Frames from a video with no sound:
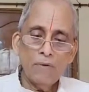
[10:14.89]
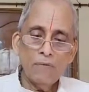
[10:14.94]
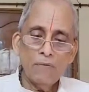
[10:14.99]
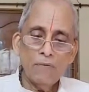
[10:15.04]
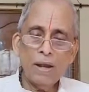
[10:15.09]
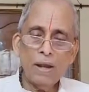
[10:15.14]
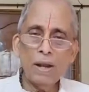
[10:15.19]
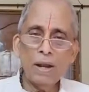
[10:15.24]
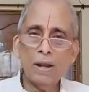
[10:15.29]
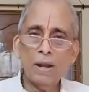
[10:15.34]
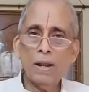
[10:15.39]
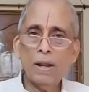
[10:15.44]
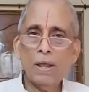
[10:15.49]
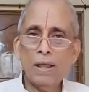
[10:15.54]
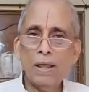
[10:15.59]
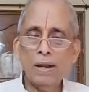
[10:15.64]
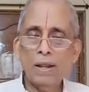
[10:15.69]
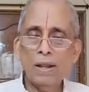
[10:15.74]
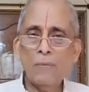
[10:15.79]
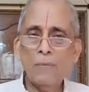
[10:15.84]
when
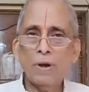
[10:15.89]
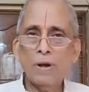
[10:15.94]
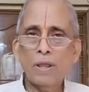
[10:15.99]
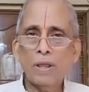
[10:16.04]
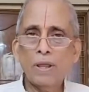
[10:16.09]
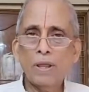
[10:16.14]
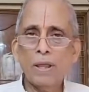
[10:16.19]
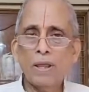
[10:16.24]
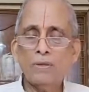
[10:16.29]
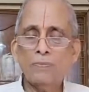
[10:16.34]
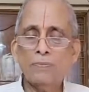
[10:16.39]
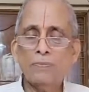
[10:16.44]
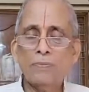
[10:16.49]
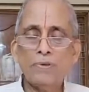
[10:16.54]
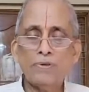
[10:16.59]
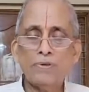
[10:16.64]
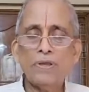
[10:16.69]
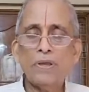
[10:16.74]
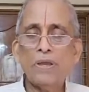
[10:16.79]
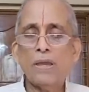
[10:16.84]
anybody is
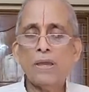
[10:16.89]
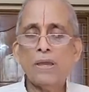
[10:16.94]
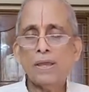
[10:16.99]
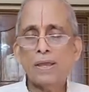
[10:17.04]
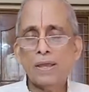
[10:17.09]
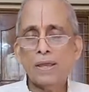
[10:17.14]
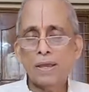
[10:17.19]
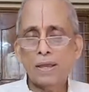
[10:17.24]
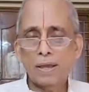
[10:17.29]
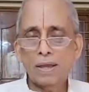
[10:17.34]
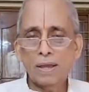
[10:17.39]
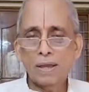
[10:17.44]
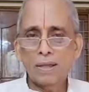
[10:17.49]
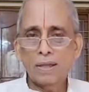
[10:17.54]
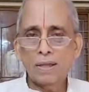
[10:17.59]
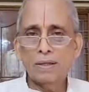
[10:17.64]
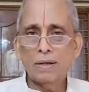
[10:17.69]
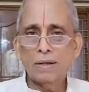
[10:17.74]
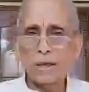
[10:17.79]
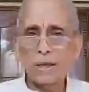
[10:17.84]
busy
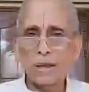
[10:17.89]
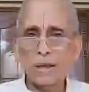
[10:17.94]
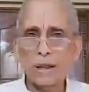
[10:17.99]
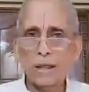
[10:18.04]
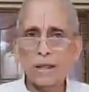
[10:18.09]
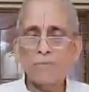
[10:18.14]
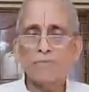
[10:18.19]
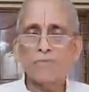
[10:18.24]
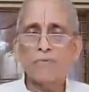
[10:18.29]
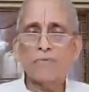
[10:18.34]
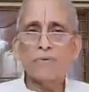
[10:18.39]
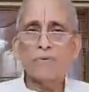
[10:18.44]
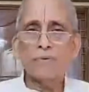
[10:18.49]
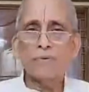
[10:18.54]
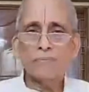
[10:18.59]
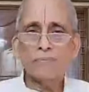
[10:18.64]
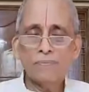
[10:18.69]
in the daily life,